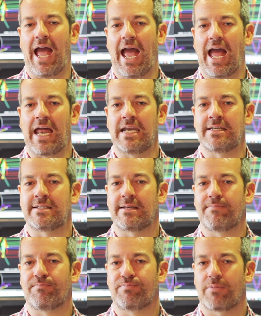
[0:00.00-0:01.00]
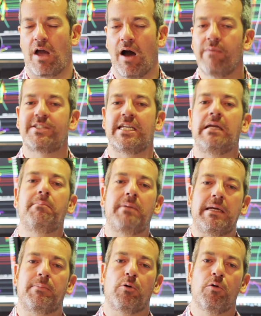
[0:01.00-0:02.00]
And I've seen
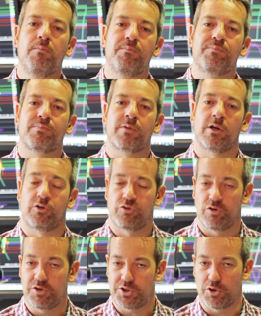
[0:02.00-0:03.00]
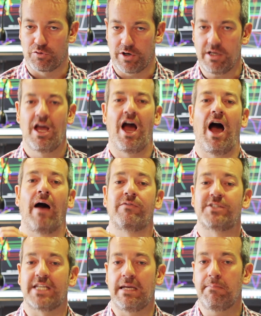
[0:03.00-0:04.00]
people, true story,
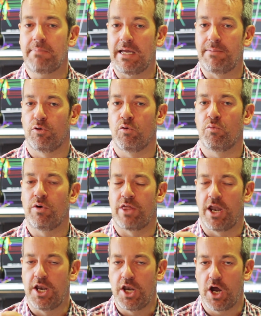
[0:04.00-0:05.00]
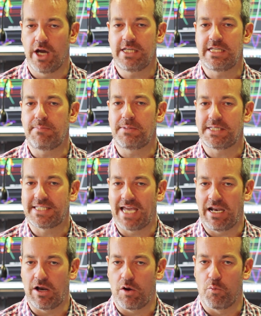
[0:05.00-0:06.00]
I've seen people with a
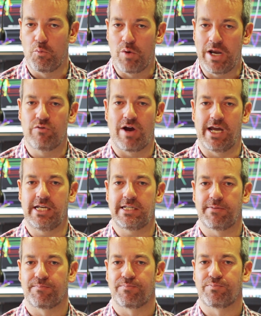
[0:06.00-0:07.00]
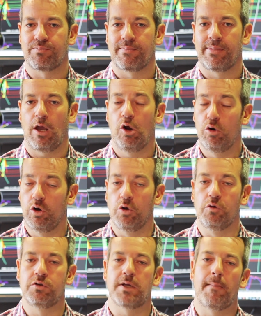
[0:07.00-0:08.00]
90% win rate who
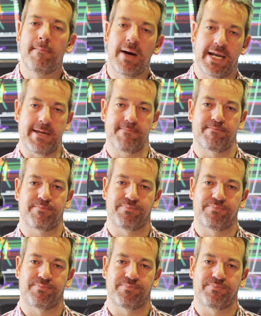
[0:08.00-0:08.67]
lose money